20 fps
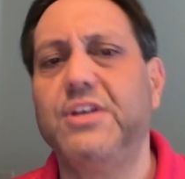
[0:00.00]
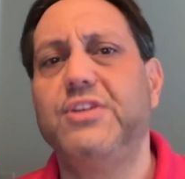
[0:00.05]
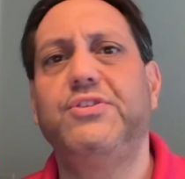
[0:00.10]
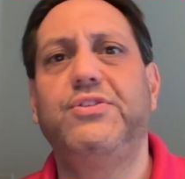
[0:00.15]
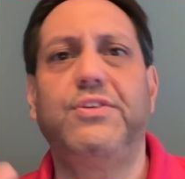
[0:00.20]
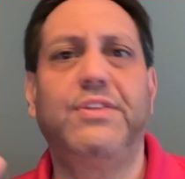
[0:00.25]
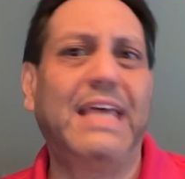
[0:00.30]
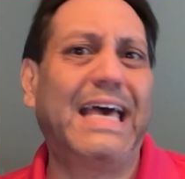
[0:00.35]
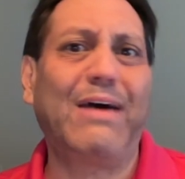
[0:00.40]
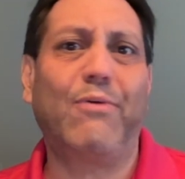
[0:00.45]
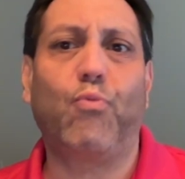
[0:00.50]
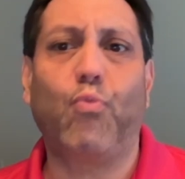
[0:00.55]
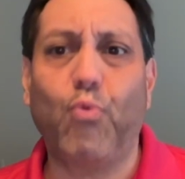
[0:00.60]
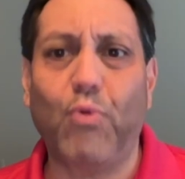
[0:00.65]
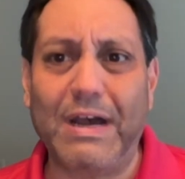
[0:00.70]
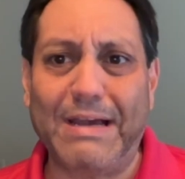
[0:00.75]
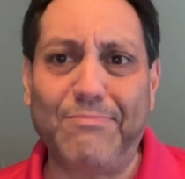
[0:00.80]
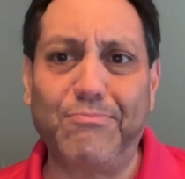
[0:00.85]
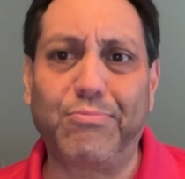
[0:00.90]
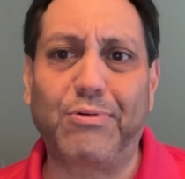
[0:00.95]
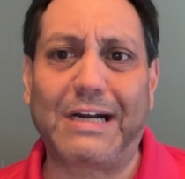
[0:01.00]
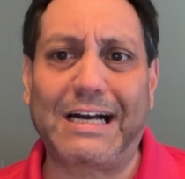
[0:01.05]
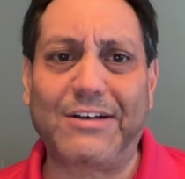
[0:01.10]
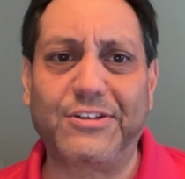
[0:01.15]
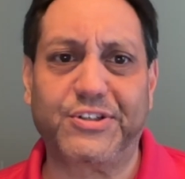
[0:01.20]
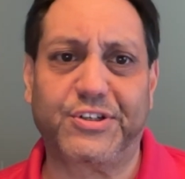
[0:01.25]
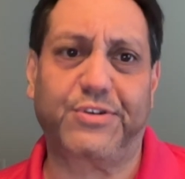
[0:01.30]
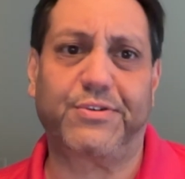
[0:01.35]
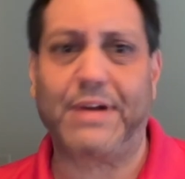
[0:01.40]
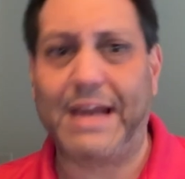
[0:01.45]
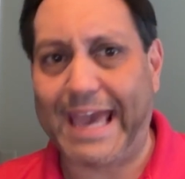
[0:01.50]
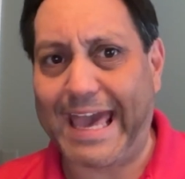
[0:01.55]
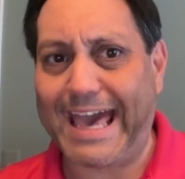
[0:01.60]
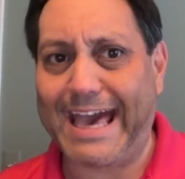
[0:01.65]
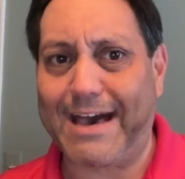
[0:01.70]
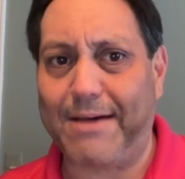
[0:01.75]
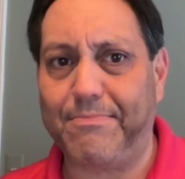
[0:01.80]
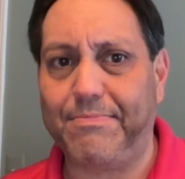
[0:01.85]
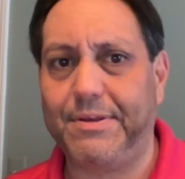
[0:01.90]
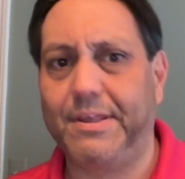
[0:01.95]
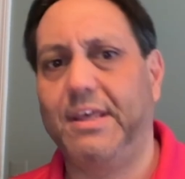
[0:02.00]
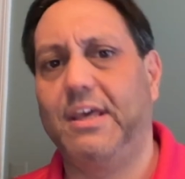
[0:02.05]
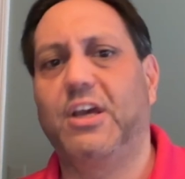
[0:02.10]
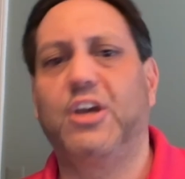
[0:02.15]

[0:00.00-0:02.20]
to that web browser app